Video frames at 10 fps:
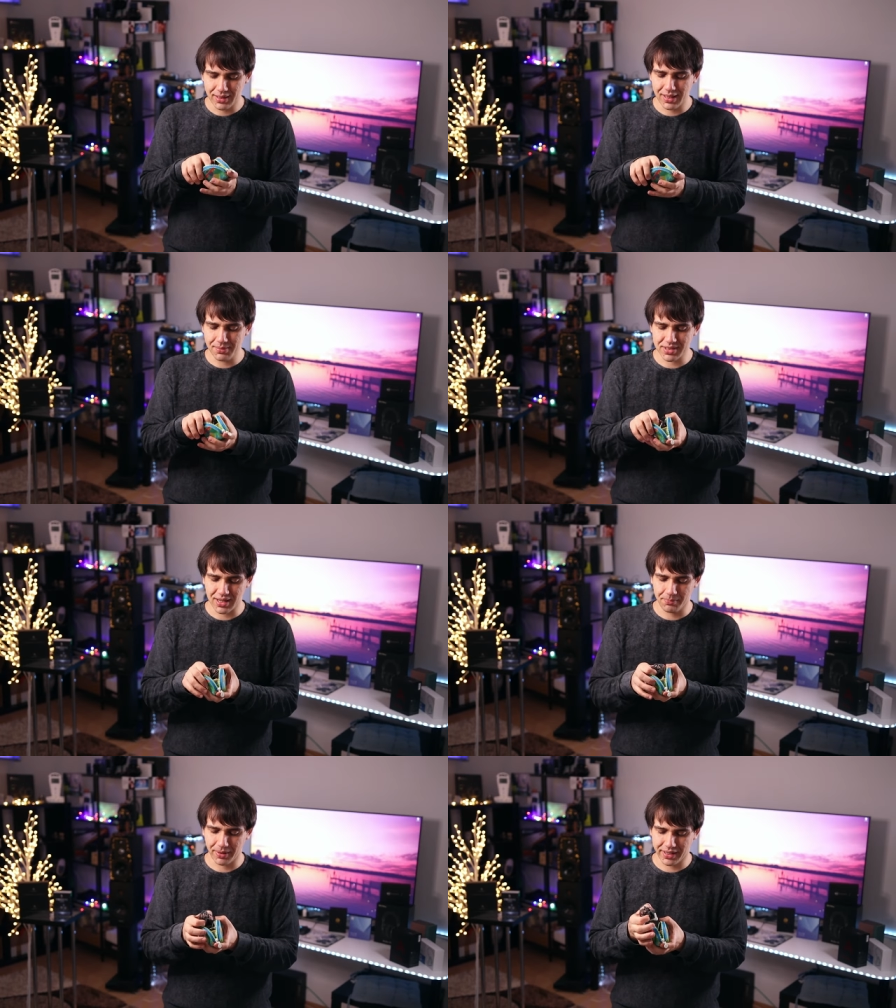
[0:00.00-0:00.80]
The E Ms
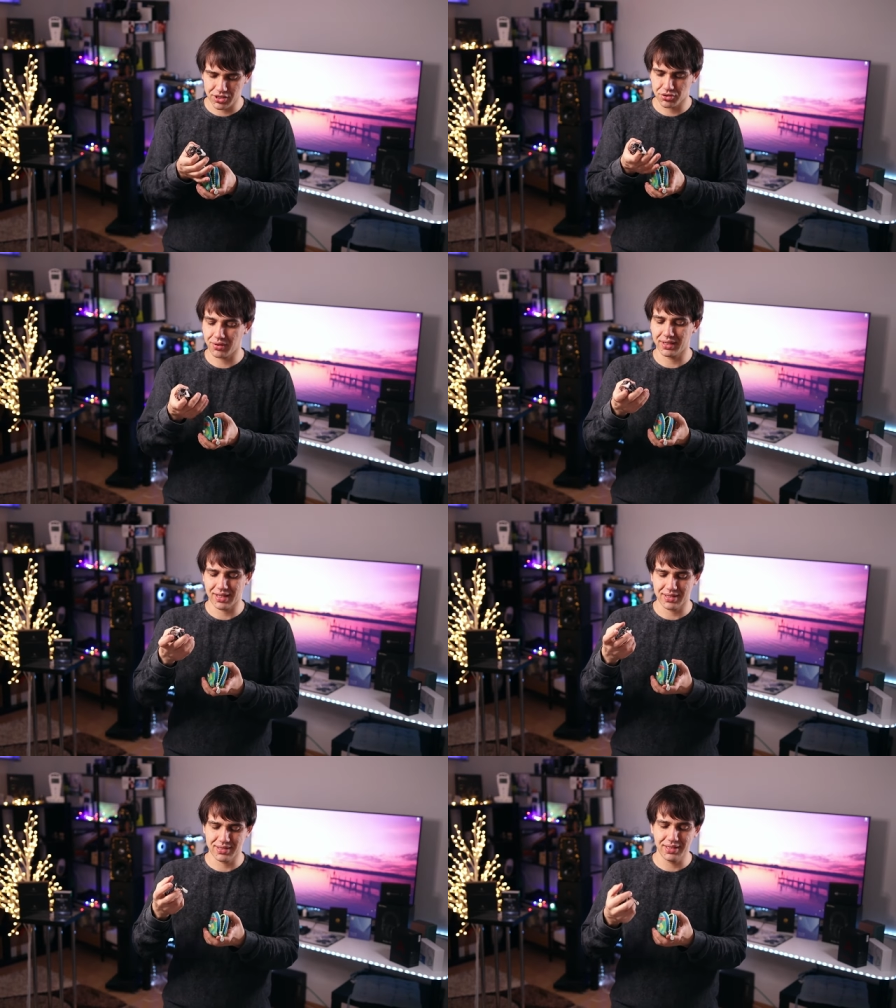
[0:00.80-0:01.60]
come packaged quite
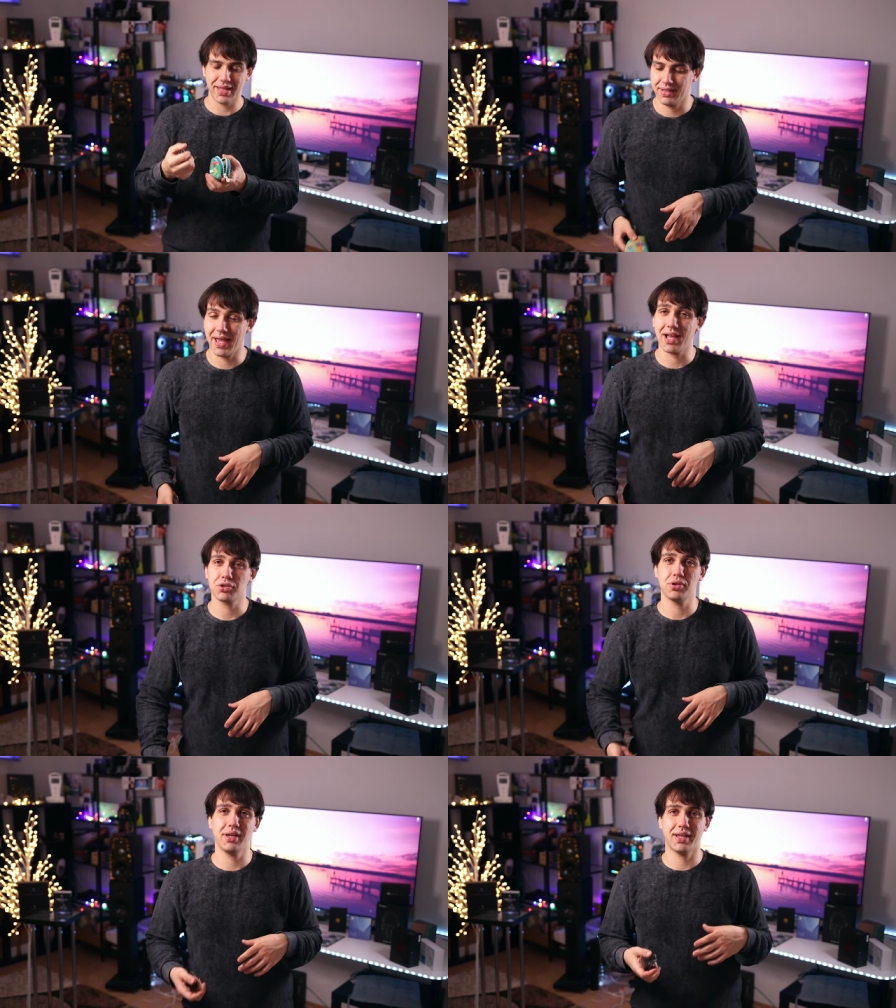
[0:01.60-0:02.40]
nicely. They
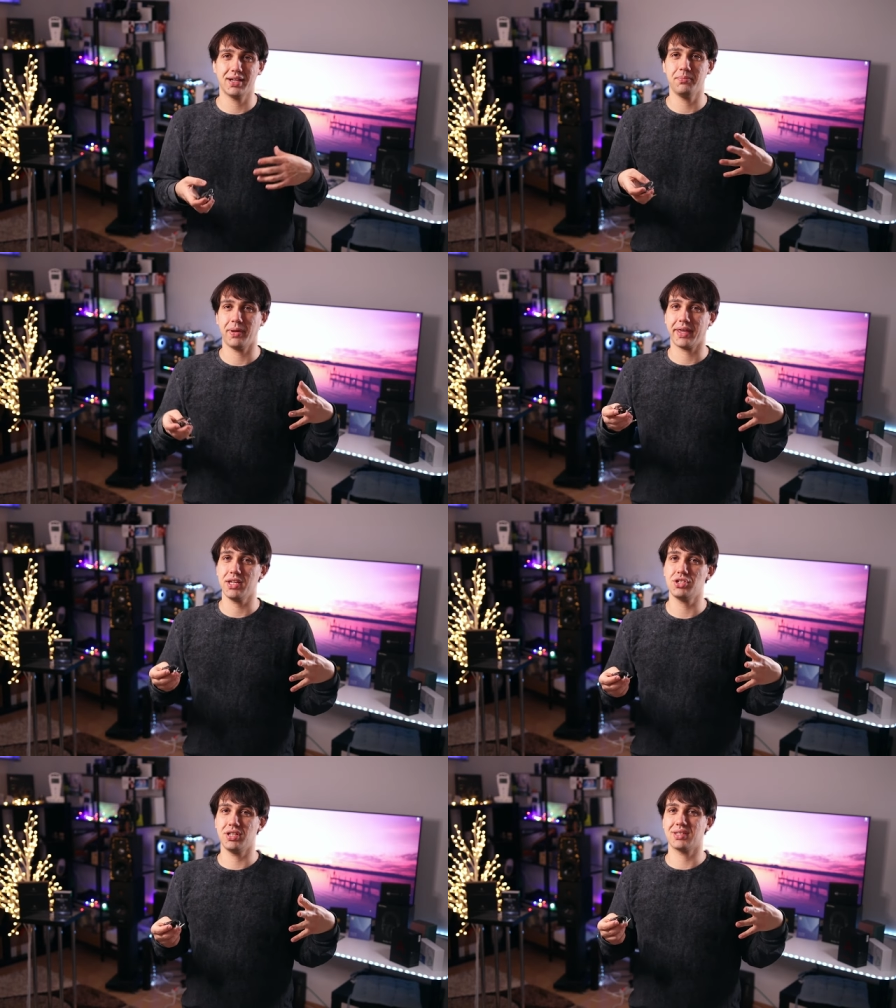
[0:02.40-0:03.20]
actually come
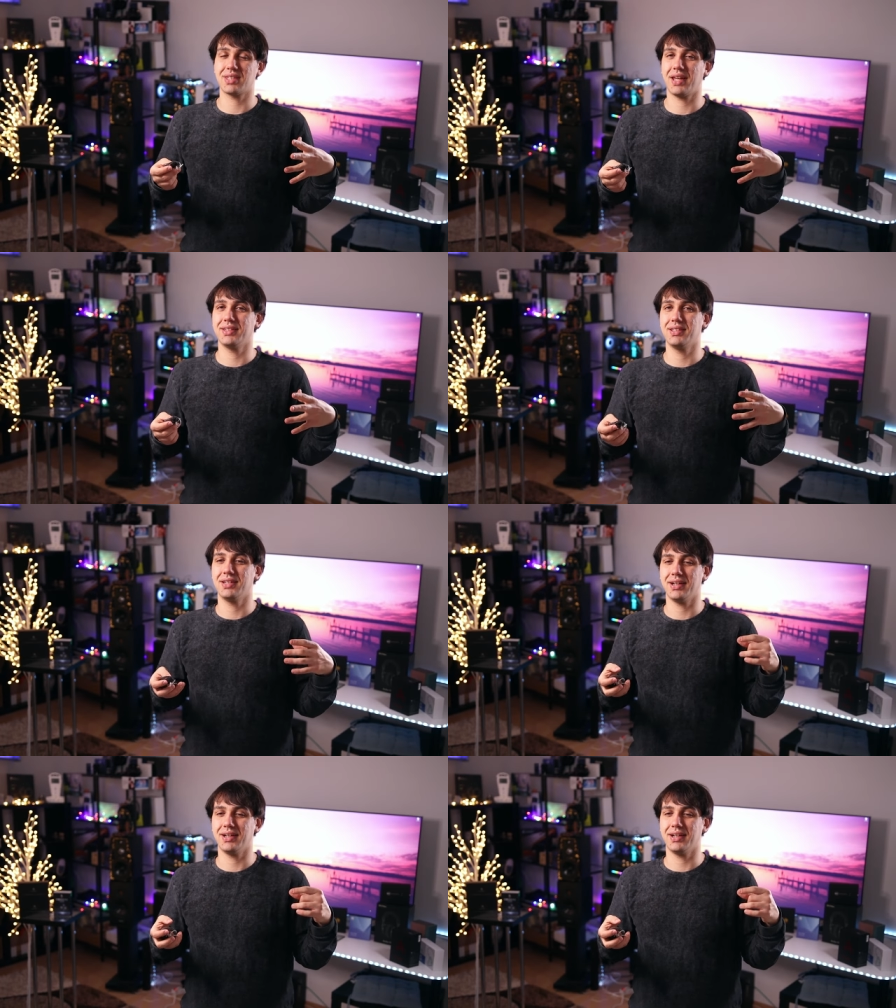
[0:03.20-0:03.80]
packaged inside